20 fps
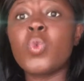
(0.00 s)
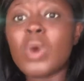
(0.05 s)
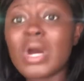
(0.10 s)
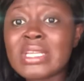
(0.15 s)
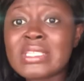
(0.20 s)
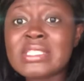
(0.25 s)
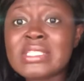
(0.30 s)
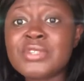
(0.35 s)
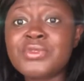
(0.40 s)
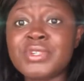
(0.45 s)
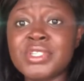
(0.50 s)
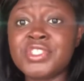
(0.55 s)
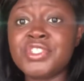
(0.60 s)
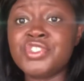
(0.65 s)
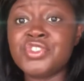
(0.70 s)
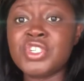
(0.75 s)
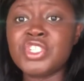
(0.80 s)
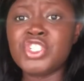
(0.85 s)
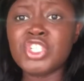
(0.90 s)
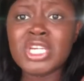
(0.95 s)
WASI
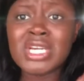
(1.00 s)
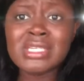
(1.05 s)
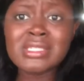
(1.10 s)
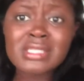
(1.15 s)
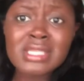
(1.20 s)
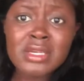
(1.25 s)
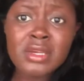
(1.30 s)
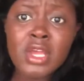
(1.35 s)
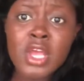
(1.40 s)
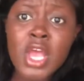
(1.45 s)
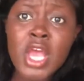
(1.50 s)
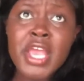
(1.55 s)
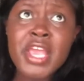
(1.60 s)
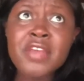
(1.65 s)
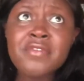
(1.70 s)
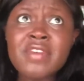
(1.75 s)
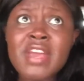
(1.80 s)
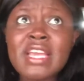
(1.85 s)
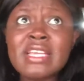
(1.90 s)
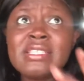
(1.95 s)
registration, you can say
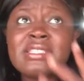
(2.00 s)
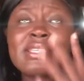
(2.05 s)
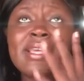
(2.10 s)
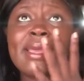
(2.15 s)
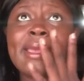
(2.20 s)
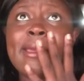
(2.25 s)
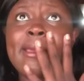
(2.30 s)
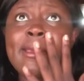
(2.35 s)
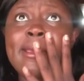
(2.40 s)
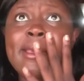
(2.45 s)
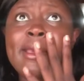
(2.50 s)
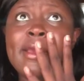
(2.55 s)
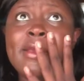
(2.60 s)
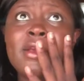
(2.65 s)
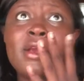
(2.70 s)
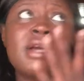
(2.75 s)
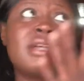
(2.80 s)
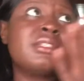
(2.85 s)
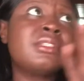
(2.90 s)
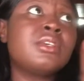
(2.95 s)
if you're in second year, you
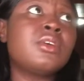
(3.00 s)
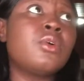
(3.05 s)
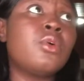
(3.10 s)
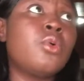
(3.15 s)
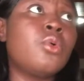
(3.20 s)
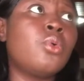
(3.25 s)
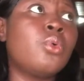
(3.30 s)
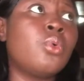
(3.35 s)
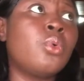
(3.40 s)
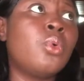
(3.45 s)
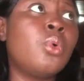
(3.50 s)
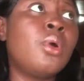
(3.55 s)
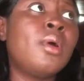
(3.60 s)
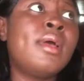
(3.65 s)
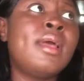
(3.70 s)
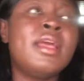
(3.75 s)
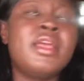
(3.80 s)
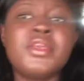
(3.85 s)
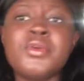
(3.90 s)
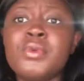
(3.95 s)
can say, oh,
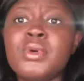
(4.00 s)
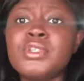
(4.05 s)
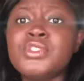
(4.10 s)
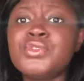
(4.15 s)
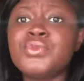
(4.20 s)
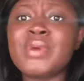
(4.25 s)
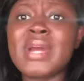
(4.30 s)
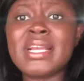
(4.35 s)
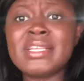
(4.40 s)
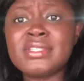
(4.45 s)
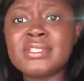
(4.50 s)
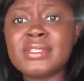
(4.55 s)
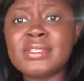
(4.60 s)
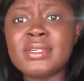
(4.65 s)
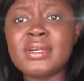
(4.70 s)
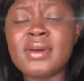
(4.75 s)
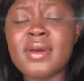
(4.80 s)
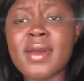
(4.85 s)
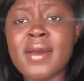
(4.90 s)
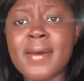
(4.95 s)
you want to write
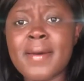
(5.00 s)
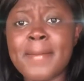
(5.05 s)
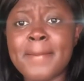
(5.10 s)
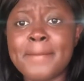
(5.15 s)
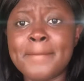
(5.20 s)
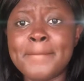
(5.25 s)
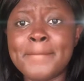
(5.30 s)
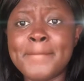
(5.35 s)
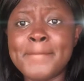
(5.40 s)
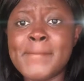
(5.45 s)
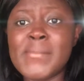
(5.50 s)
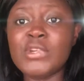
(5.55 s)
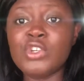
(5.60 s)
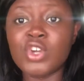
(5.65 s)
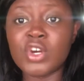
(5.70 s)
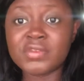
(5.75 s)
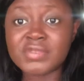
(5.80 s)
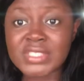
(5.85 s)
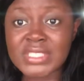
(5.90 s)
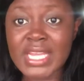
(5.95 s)

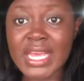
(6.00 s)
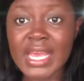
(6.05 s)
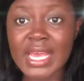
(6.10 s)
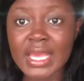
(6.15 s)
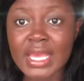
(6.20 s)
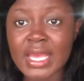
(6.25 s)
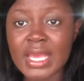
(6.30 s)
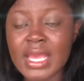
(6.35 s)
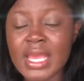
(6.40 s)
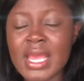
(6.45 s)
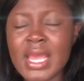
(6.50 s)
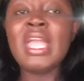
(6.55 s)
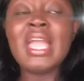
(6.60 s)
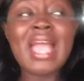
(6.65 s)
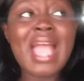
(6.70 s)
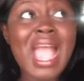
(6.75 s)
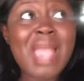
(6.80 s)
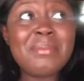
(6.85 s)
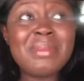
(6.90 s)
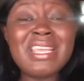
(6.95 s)
NOVDEC.
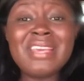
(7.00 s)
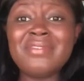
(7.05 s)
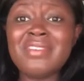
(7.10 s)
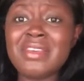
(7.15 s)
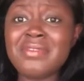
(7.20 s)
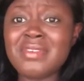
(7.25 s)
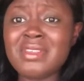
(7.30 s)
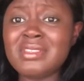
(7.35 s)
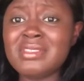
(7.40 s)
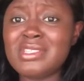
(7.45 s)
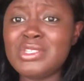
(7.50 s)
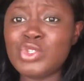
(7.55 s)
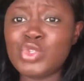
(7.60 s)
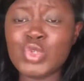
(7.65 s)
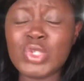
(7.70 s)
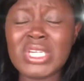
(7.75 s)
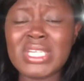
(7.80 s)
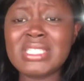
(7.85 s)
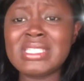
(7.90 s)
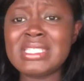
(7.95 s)
I believe even
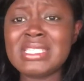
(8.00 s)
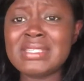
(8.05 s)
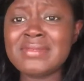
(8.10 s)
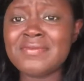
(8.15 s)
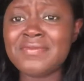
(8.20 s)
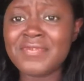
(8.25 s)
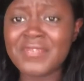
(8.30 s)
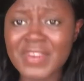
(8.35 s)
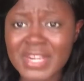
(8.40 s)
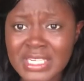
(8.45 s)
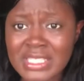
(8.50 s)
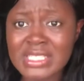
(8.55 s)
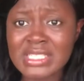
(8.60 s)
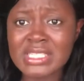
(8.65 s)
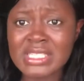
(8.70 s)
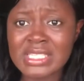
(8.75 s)
students in form